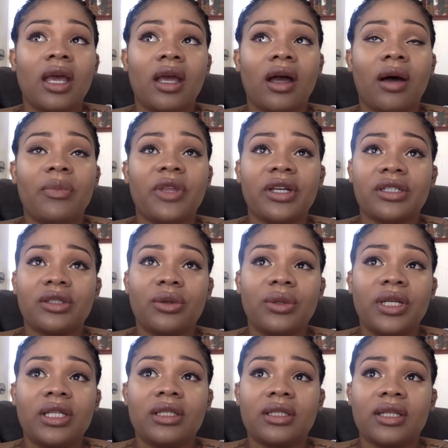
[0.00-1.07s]
There's no
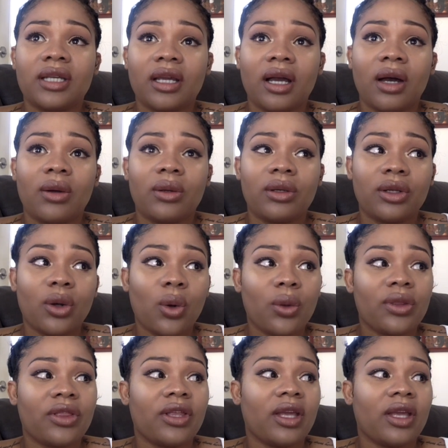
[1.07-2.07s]
need to take out the whole